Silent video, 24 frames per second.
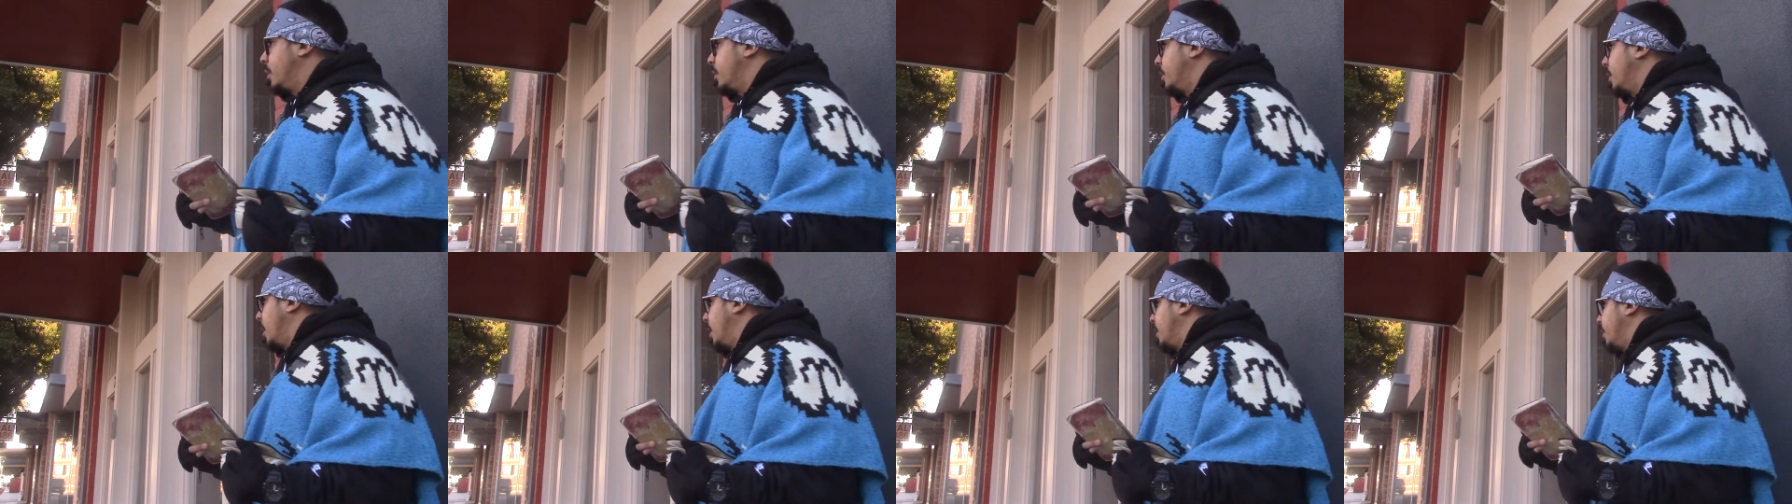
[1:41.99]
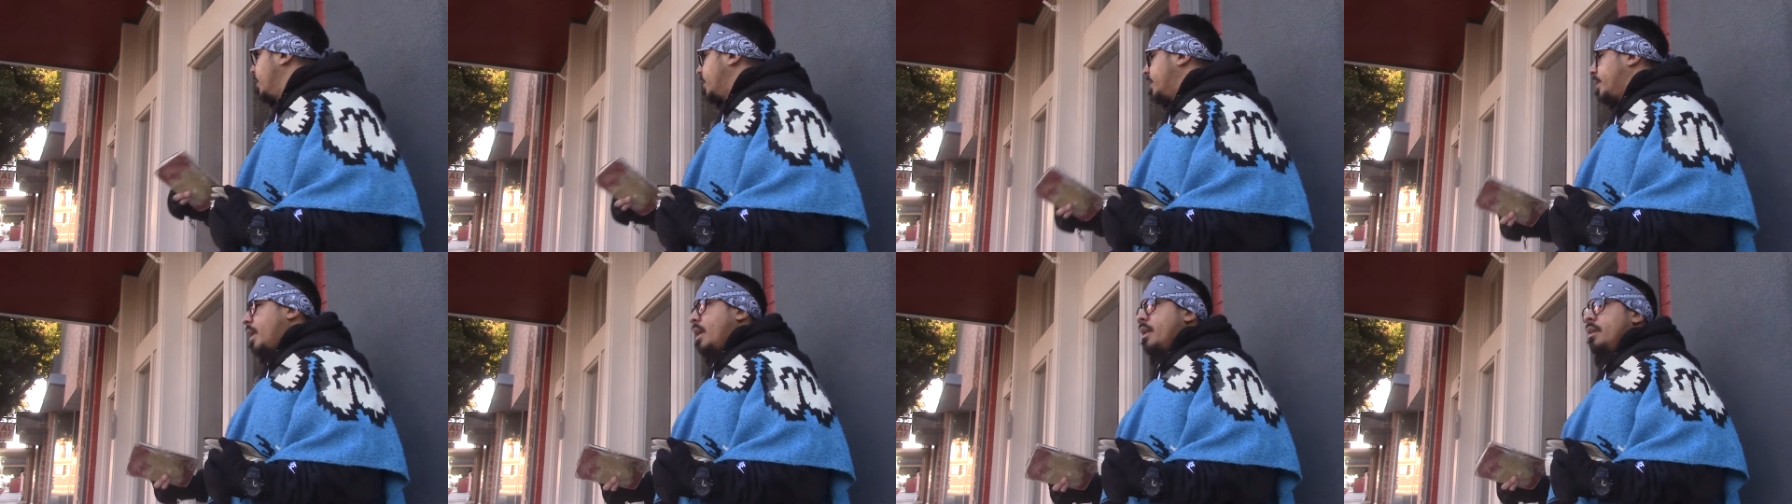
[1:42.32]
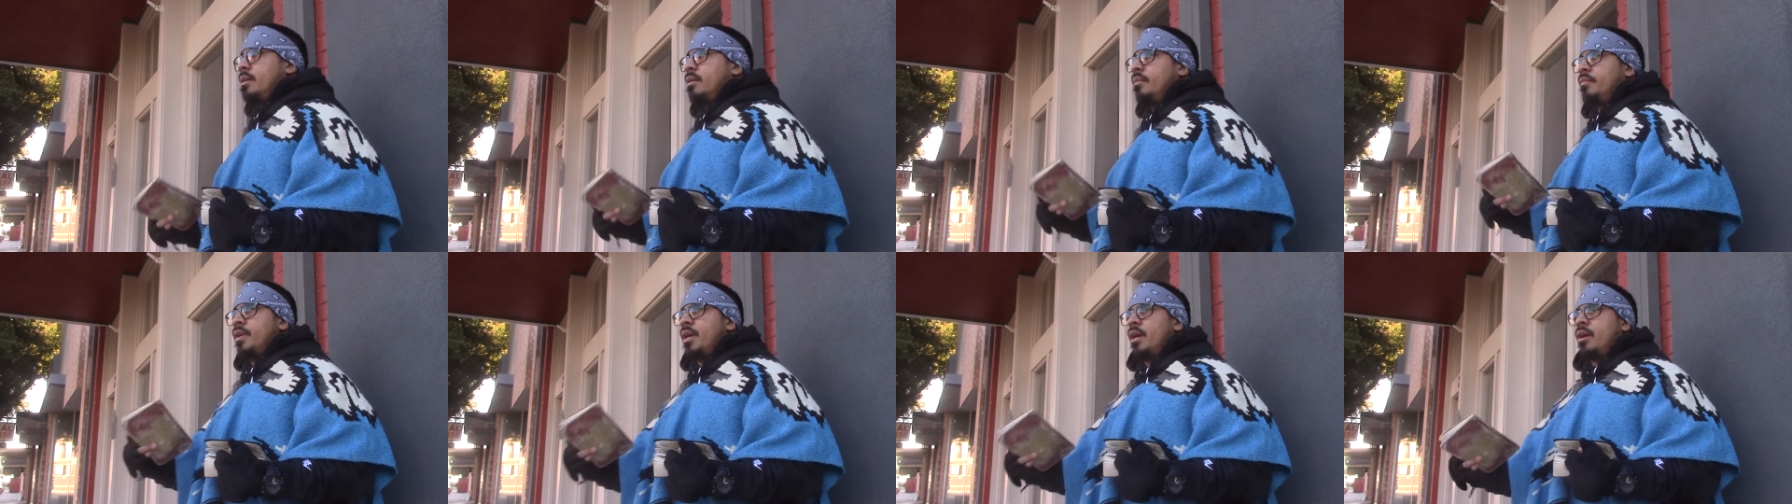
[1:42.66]
the
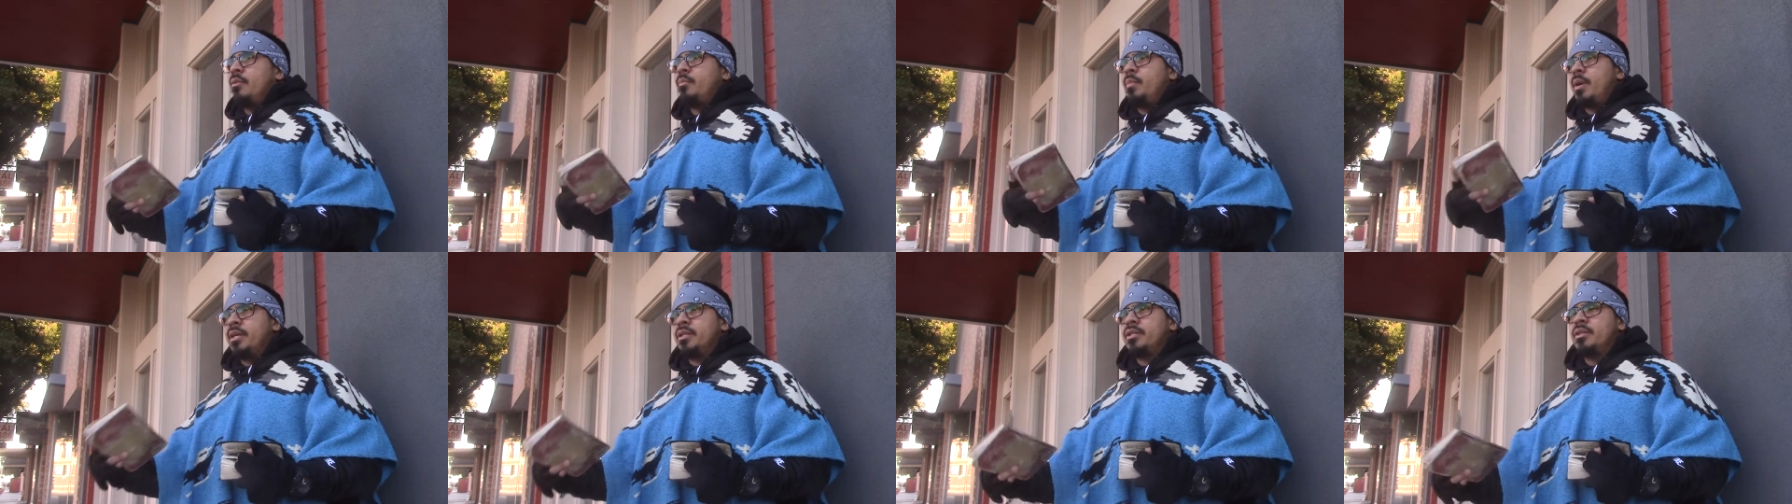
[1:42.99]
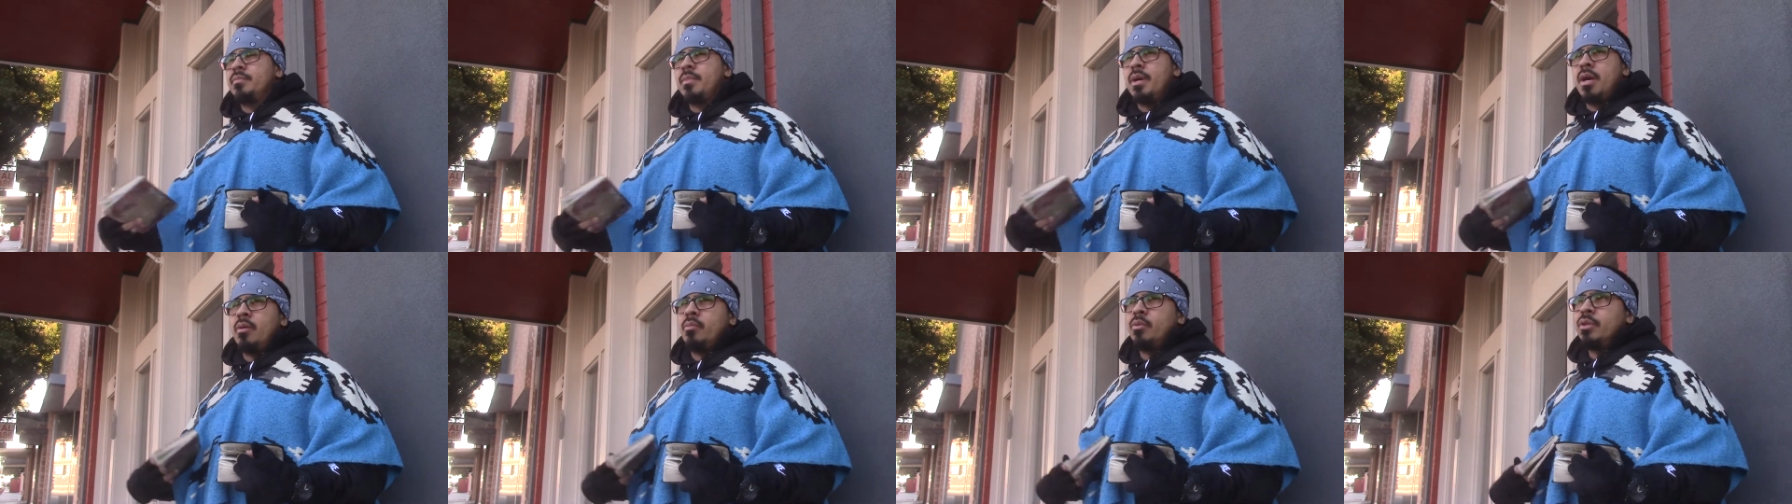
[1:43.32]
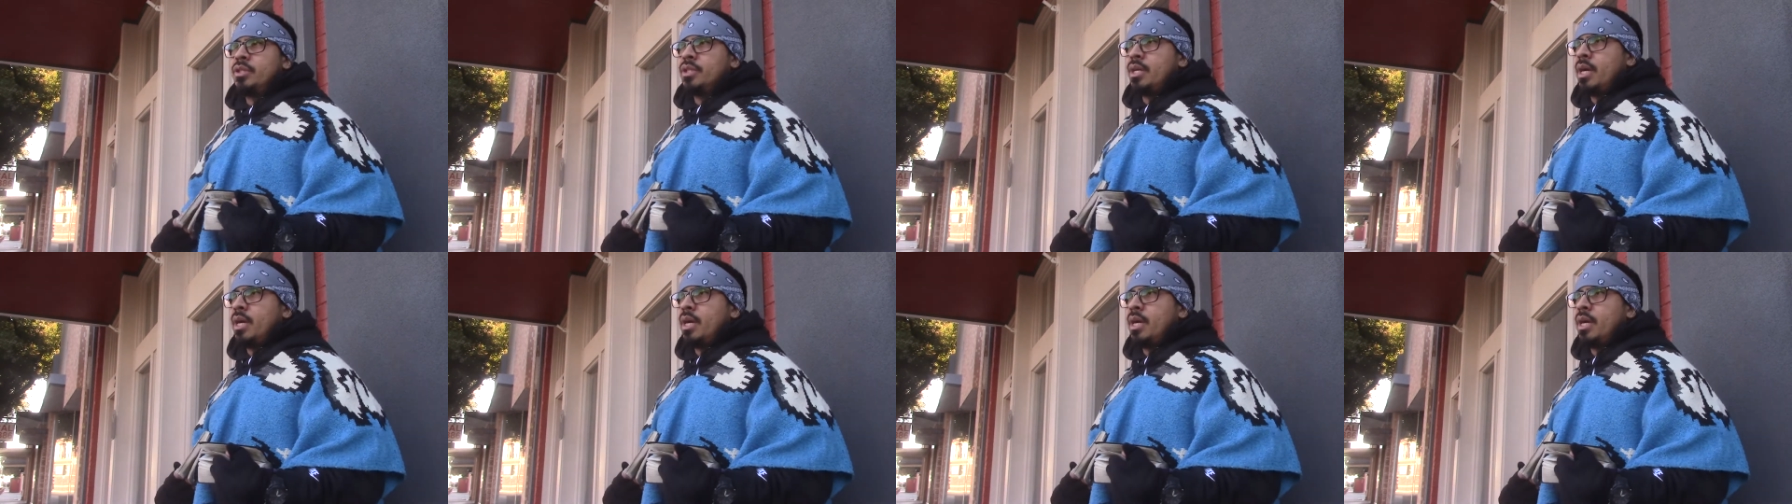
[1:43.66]
understanding of Yahweh Shem Yahweh